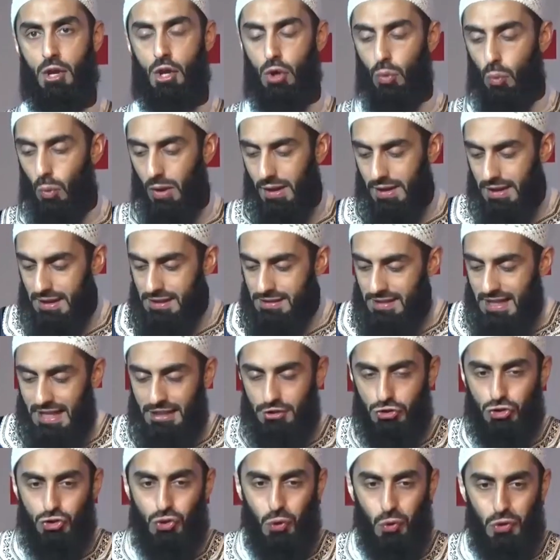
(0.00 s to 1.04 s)
What is
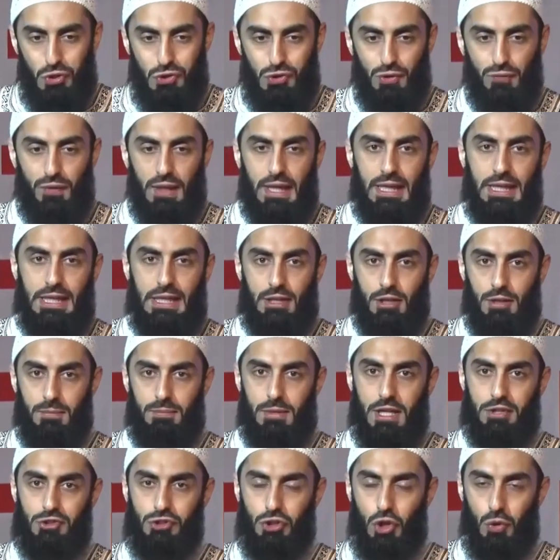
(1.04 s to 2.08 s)
that source of income
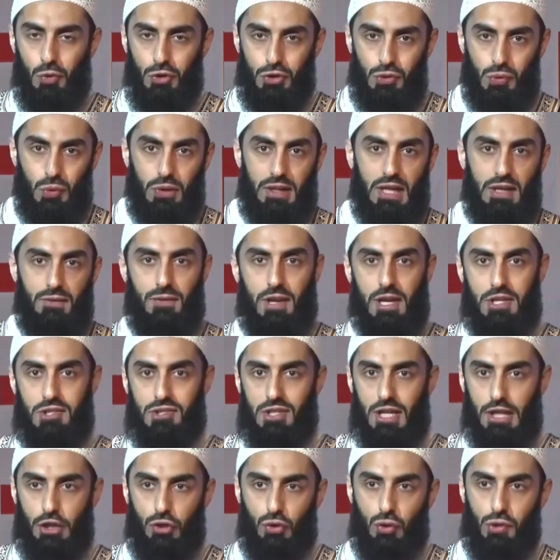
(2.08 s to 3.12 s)
that's going to give
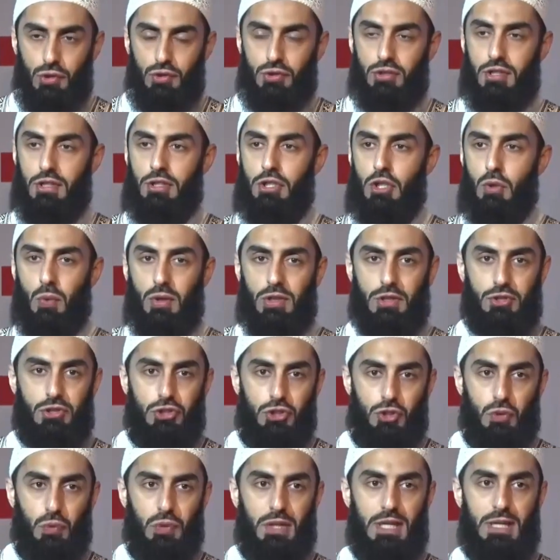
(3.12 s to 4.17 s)
us a continual
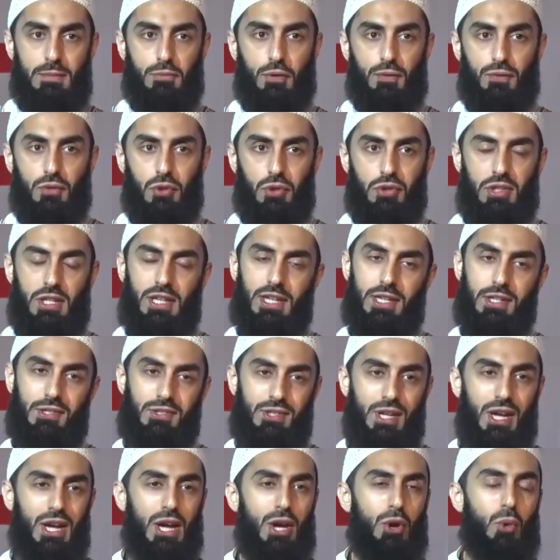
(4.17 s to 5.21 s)
stream of good
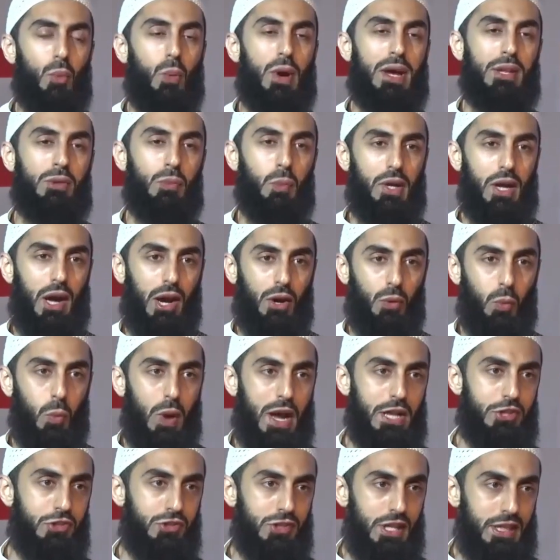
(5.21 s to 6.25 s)
deeds when we are
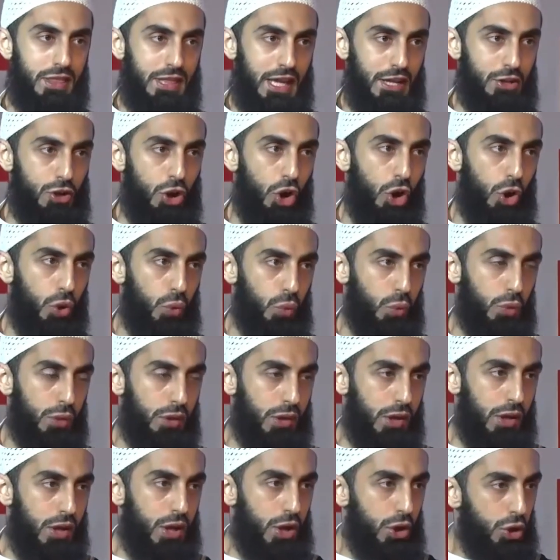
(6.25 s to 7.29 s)
wedged in that
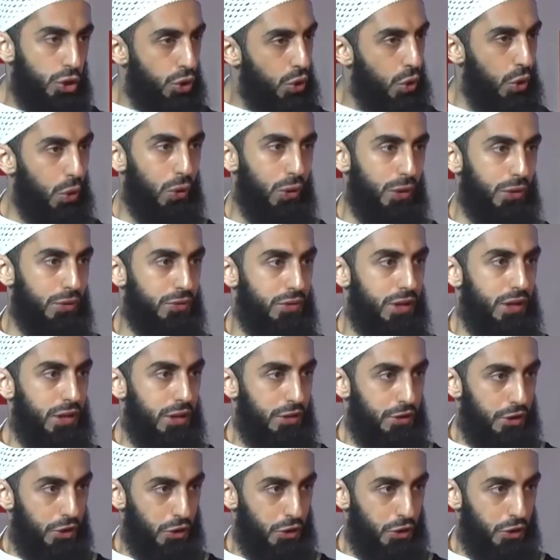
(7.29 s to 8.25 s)
hole called the